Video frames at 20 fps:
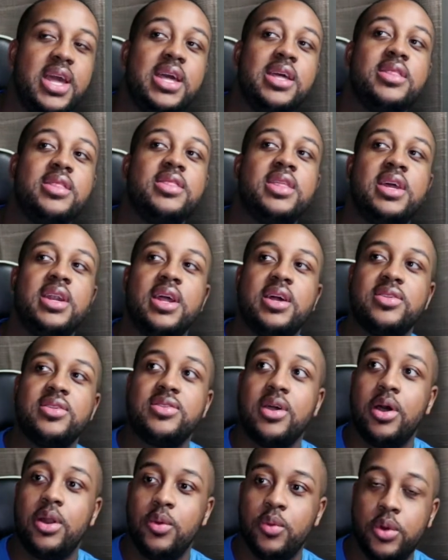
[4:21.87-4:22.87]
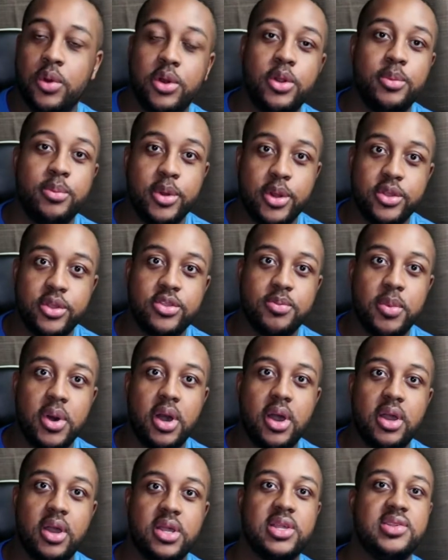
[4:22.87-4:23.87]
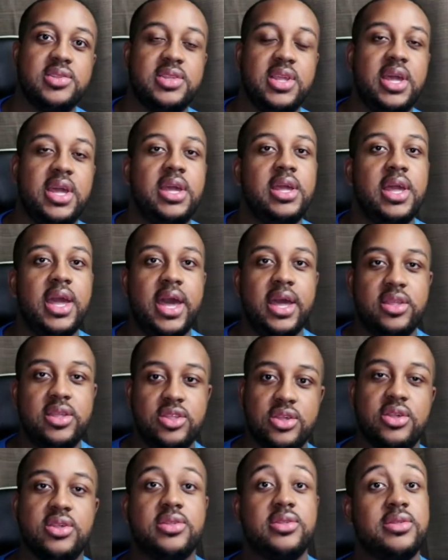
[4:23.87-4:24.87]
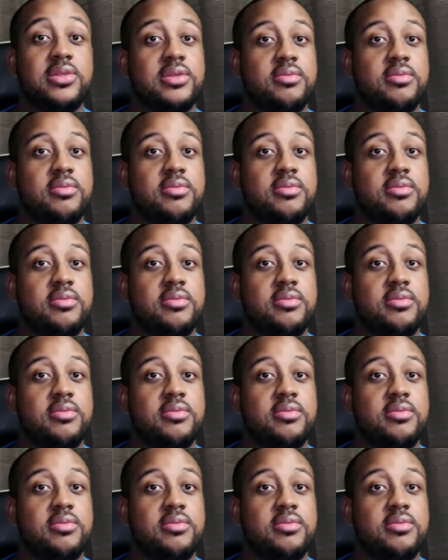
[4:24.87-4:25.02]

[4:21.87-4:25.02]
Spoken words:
then I saw the one on Merch Bar because they had just